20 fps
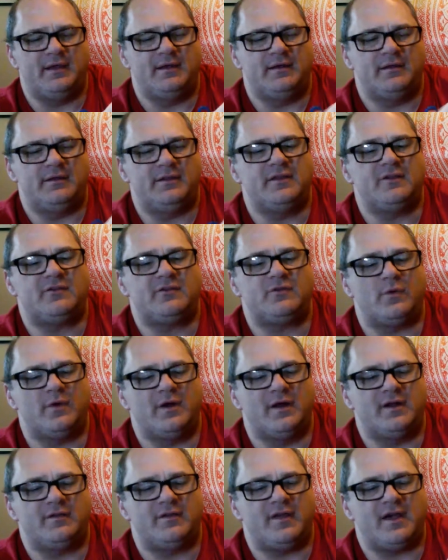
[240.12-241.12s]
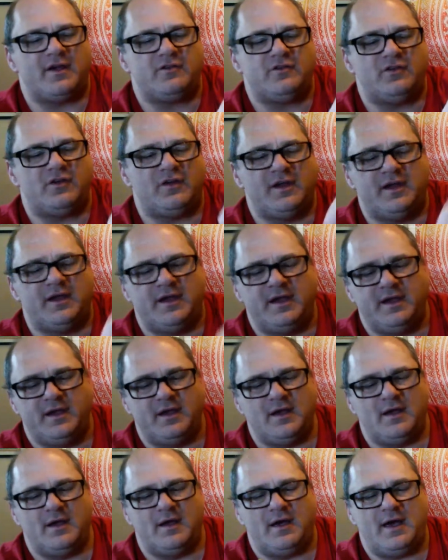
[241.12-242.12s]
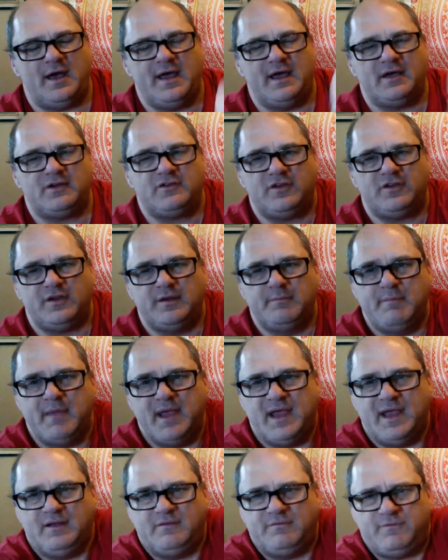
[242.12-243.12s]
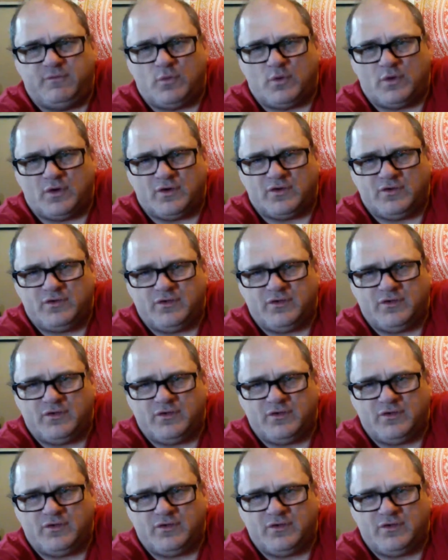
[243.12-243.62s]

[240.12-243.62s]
then this one is I actually made for